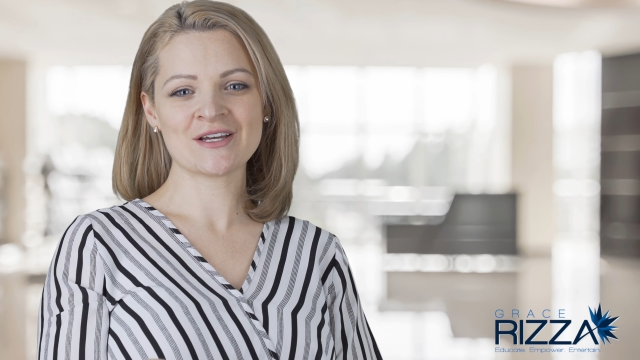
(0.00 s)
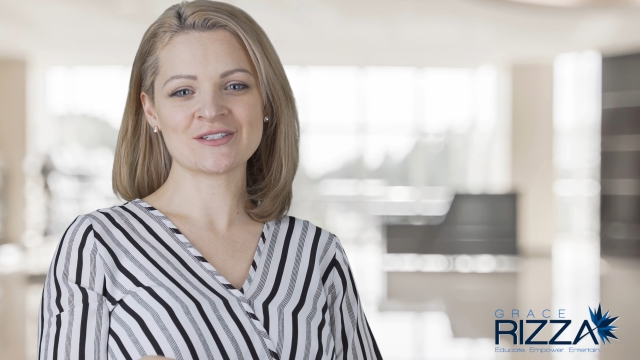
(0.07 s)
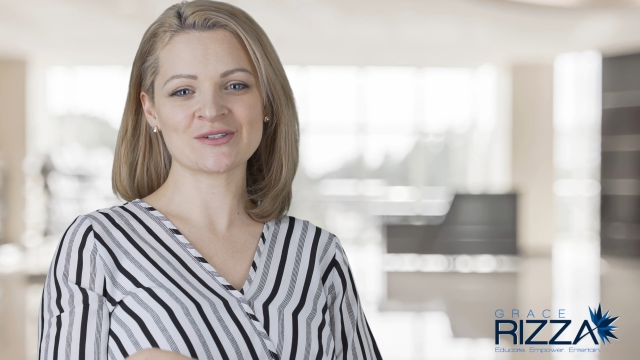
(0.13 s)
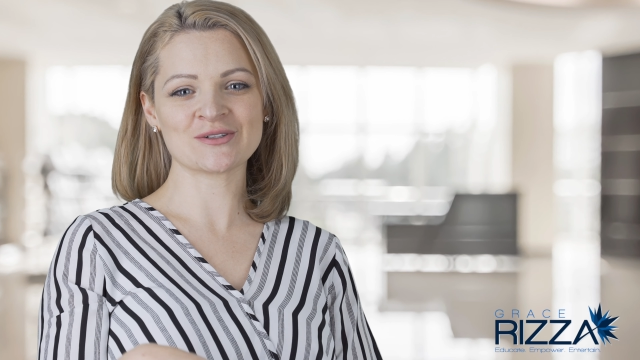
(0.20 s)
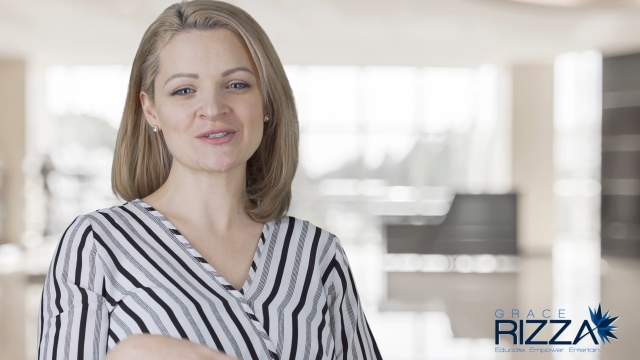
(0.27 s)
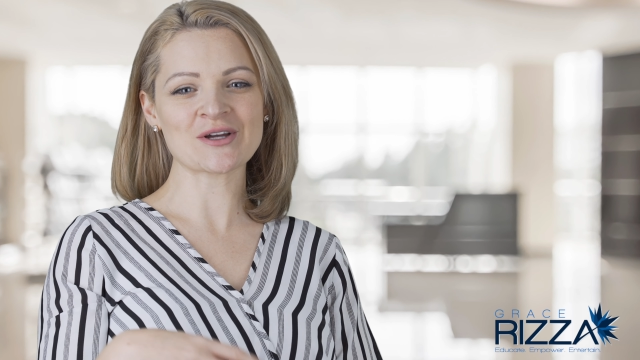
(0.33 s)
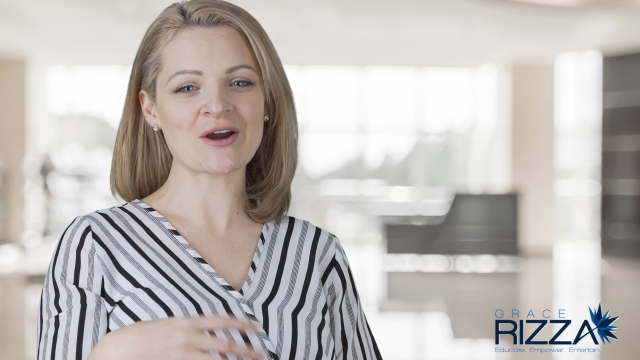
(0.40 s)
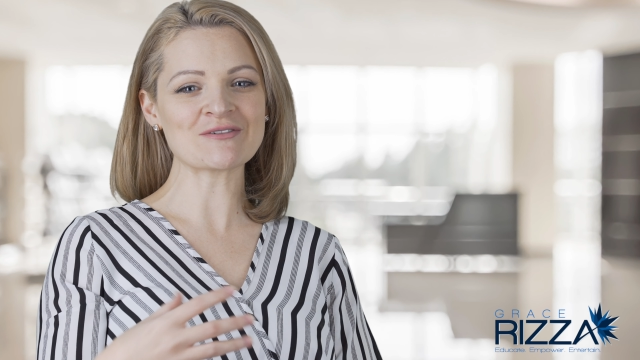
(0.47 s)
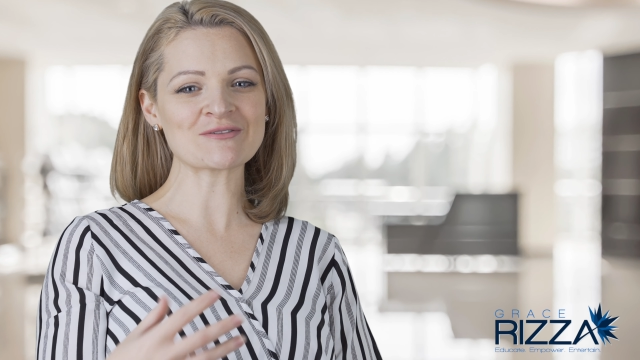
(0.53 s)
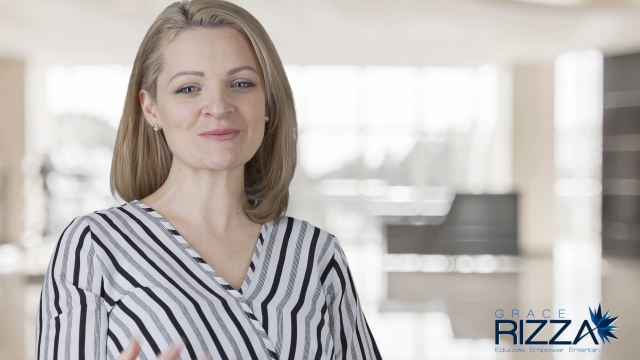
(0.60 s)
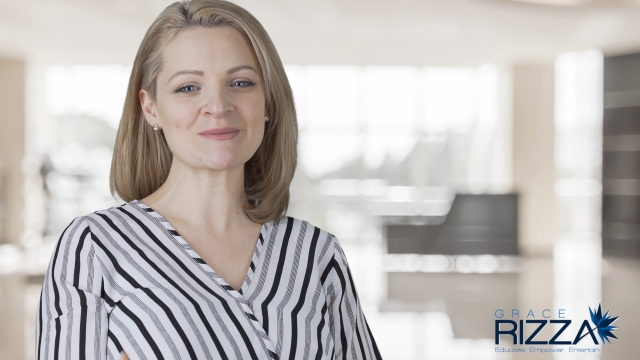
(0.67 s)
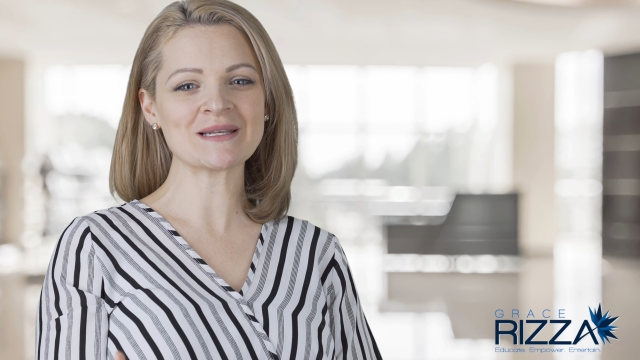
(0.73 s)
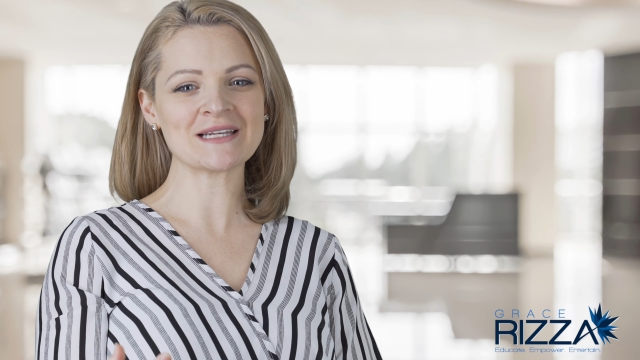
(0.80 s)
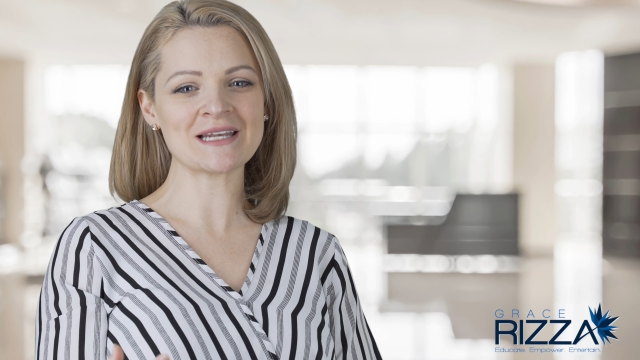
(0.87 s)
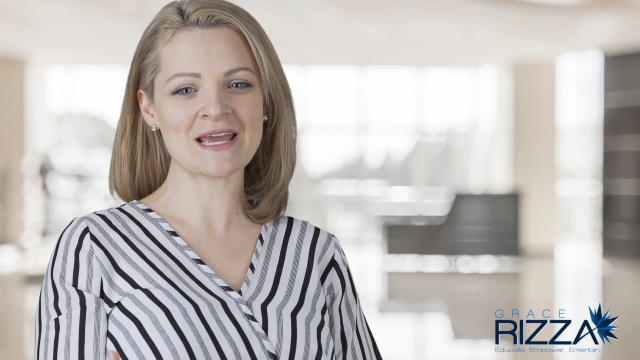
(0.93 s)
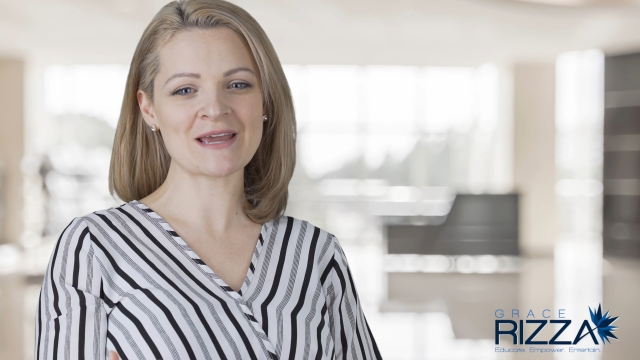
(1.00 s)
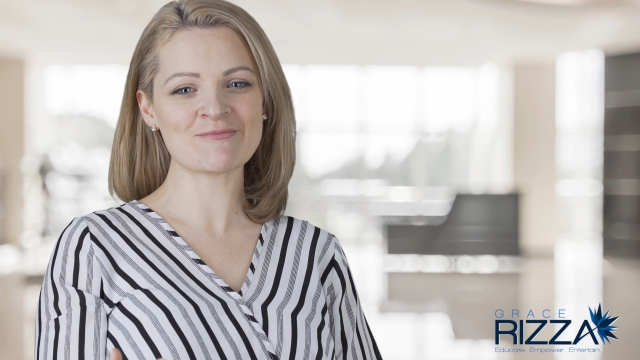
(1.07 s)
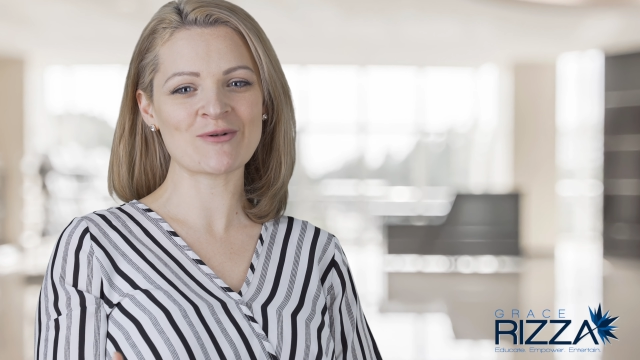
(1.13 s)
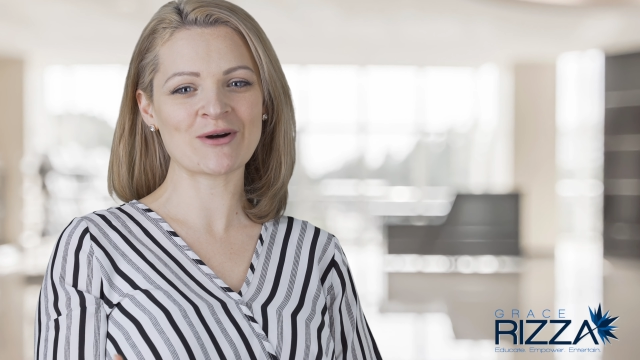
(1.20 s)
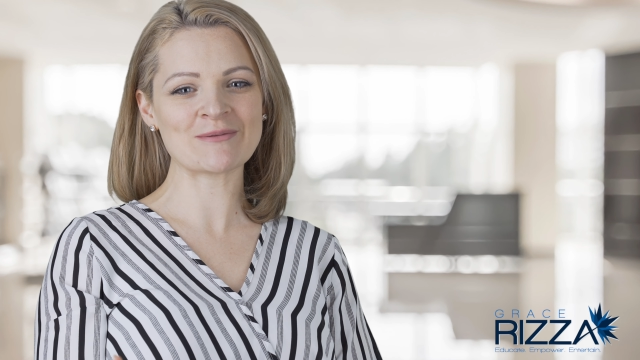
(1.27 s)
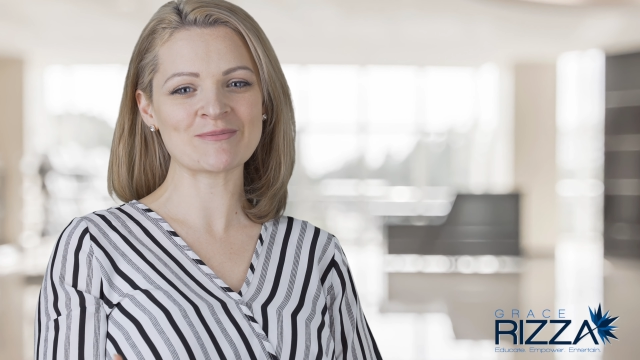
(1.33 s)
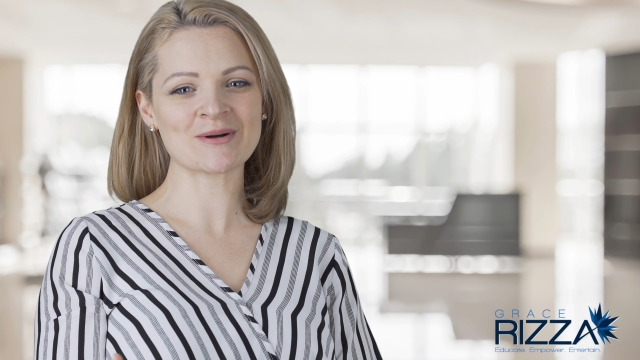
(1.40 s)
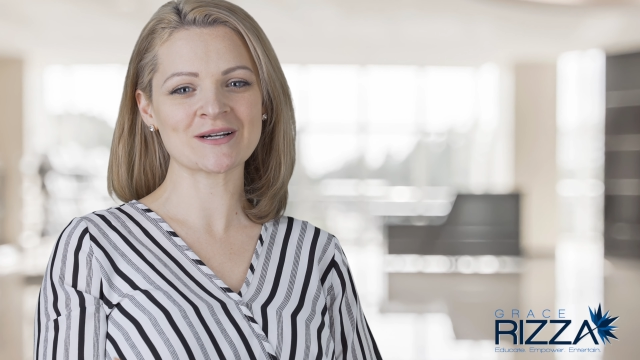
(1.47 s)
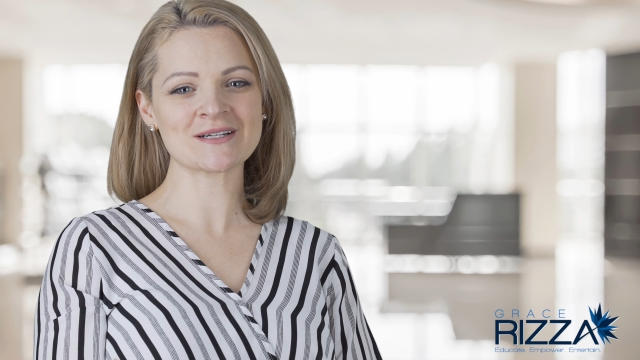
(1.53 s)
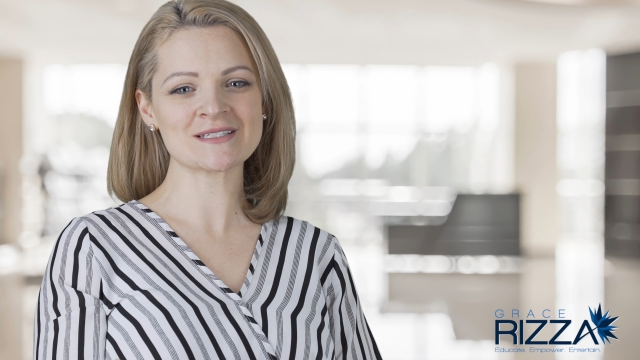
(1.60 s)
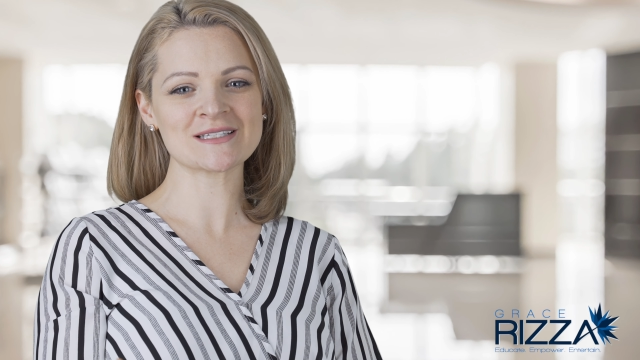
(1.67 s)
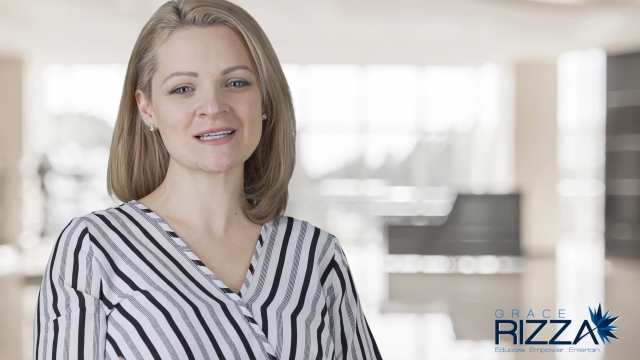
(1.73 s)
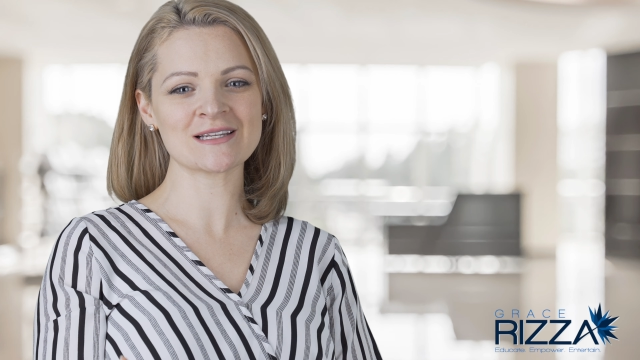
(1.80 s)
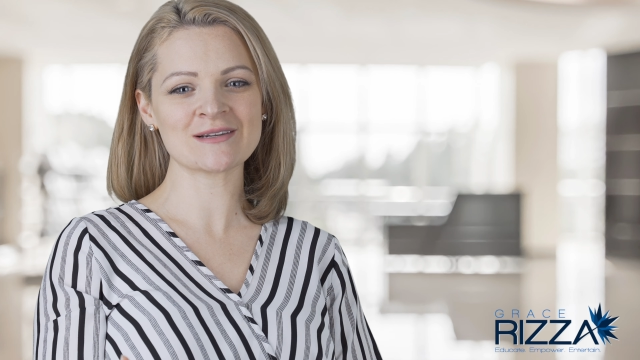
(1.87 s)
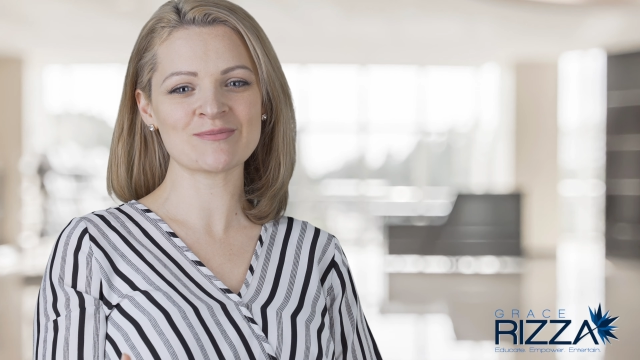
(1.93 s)
So it's hard for me to name one
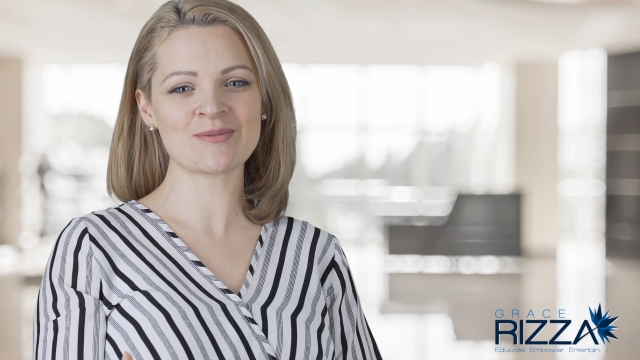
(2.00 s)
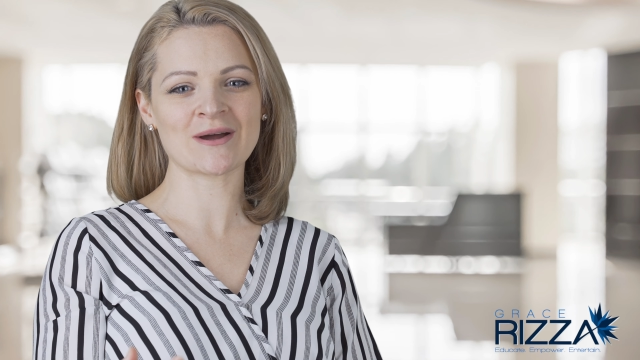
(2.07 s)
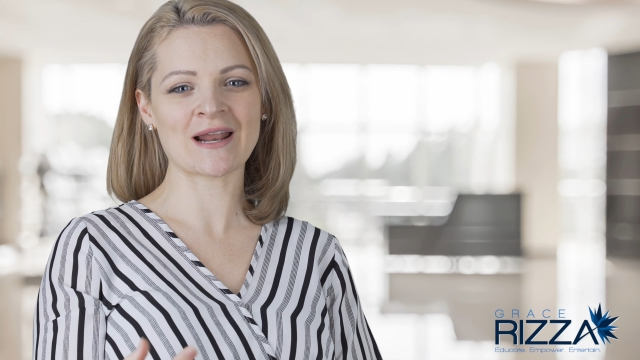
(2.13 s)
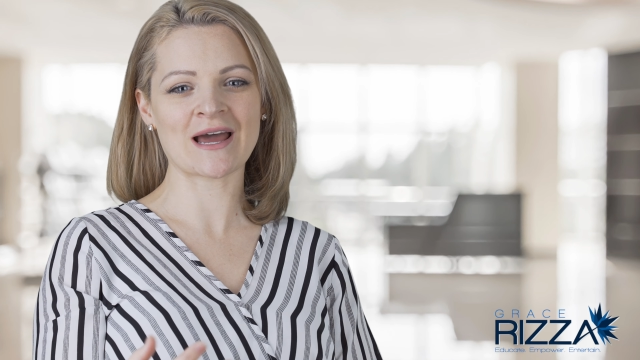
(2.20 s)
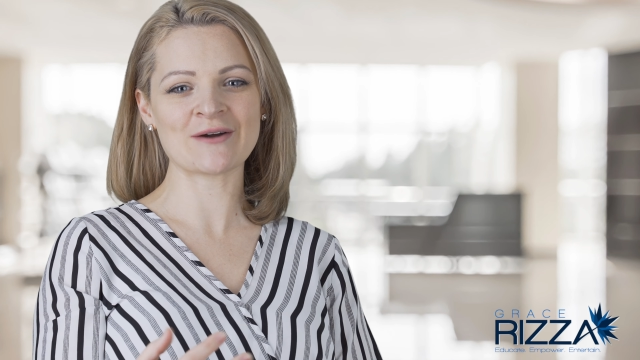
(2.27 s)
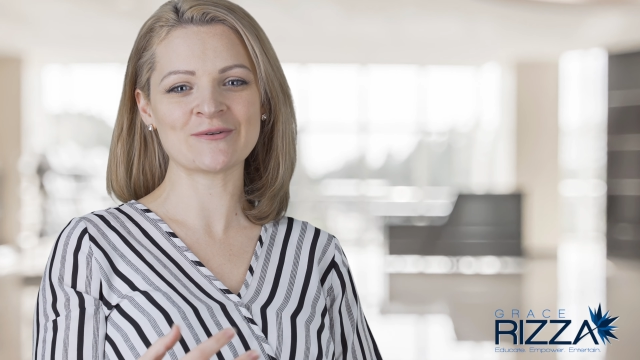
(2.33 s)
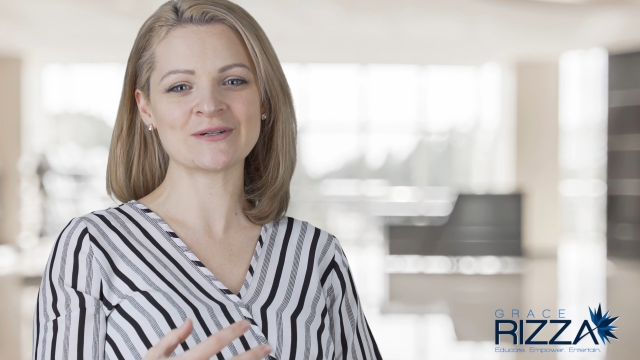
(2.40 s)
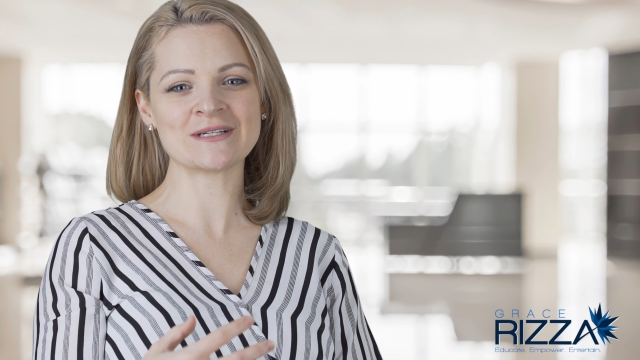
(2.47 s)
person, but I